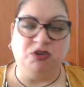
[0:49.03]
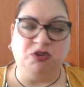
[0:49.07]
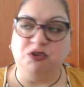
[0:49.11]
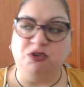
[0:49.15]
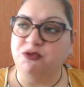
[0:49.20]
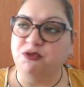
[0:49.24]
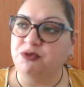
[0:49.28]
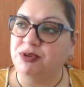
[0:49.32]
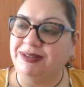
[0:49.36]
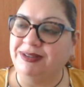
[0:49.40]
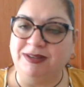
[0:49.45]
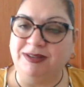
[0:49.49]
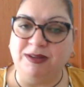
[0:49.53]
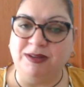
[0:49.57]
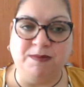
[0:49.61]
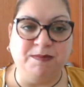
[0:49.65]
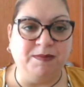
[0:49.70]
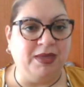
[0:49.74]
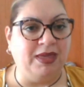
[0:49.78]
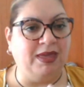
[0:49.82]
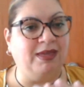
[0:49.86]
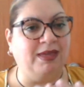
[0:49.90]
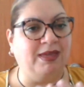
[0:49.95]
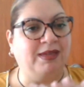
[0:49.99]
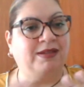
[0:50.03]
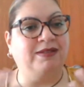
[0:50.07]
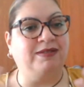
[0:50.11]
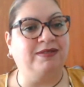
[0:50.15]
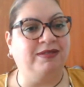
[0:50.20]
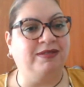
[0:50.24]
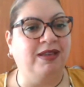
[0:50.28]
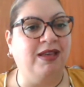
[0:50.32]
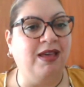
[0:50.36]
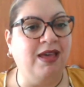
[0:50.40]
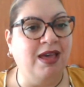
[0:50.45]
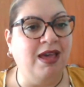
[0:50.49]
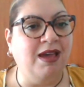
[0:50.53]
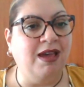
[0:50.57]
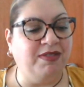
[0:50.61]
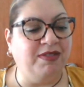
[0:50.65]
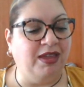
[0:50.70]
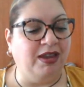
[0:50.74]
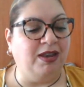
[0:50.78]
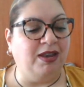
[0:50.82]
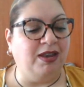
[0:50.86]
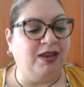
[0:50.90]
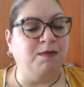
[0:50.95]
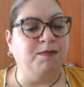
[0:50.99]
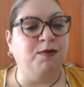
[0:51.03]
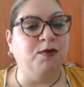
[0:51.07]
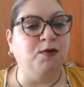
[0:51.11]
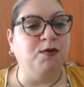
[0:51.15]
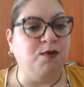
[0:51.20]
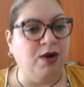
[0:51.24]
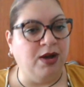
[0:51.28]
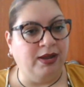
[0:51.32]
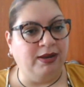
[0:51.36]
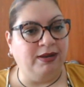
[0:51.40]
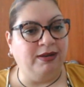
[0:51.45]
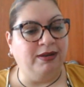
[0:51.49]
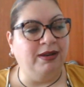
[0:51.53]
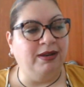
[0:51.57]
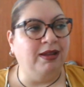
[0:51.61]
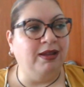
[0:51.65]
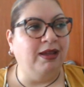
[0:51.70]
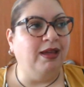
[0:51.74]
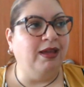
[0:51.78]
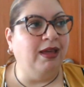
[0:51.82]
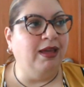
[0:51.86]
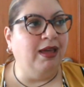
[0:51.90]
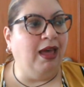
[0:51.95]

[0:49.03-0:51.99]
Tourism is the number one